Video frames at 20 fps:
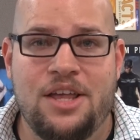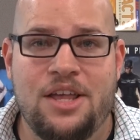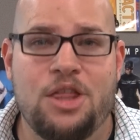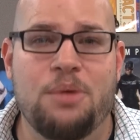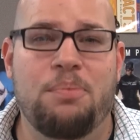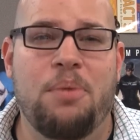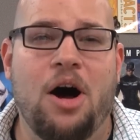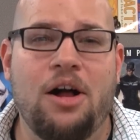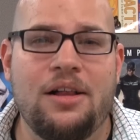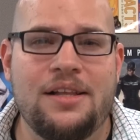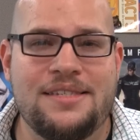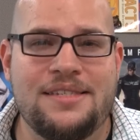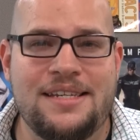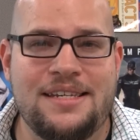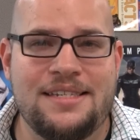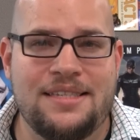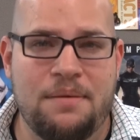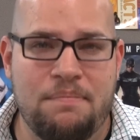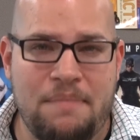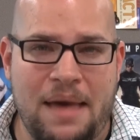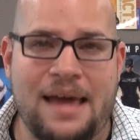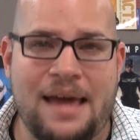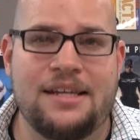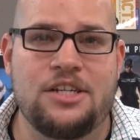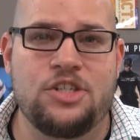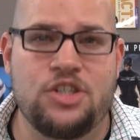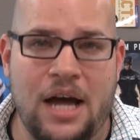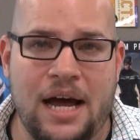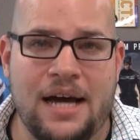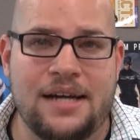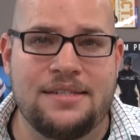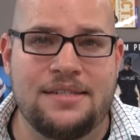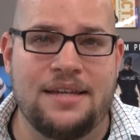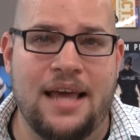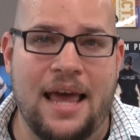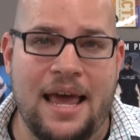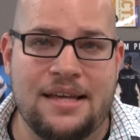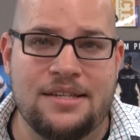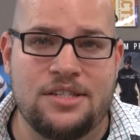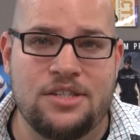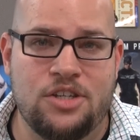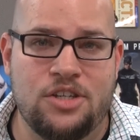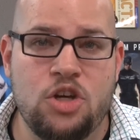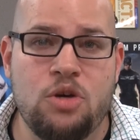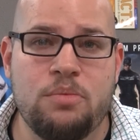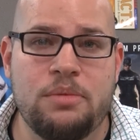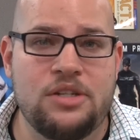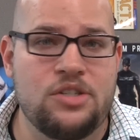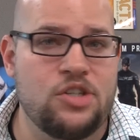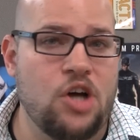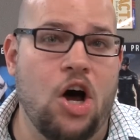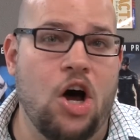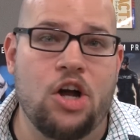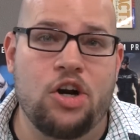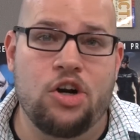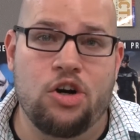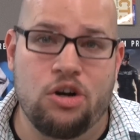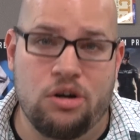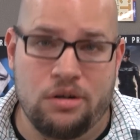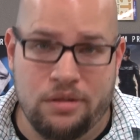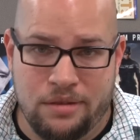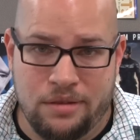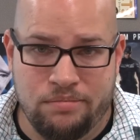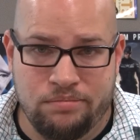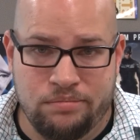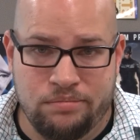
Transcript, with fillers: the policies that manage us as humans on Earth.